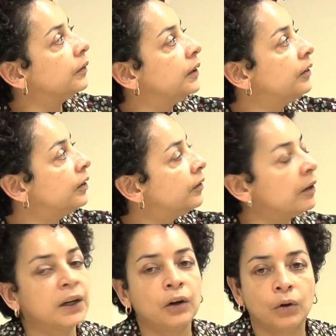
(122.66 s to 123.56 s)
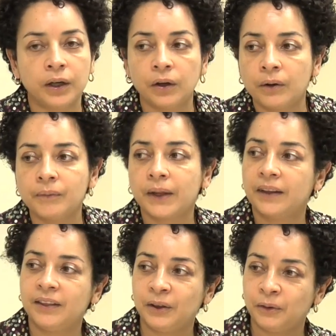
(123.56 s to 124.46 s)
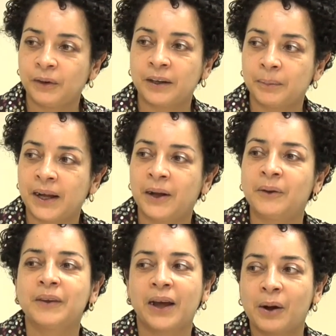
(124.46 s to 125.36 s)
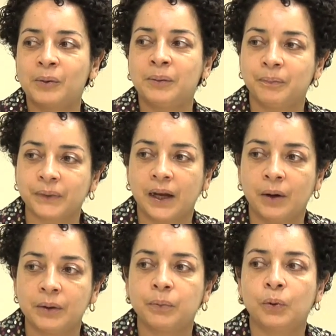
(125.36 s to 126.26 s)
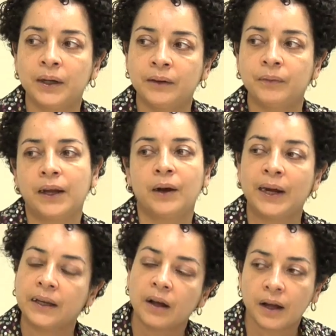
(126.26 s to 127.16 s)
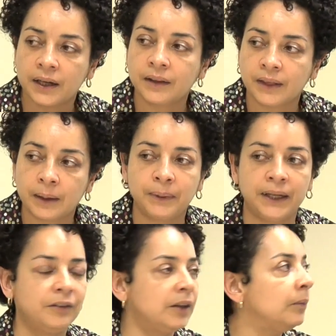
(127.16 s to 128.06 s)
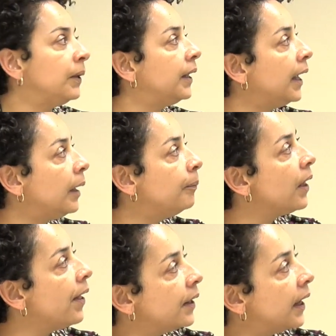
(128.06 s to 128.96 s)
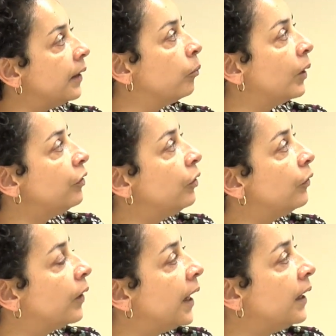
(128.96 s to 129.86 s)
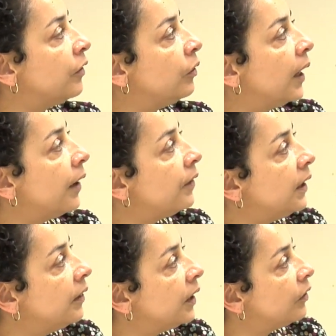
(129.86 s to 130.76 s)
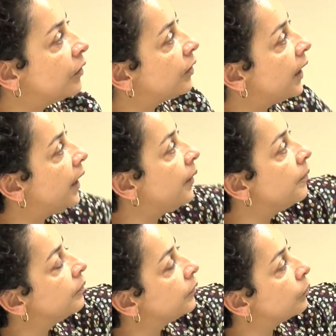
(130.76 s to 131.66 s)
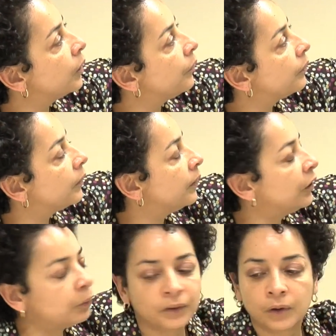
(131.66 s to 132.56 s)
This is the Velorio. I think you read about how important, how iconic that painting became. And once you've read it, do you have anything to say? Well, this was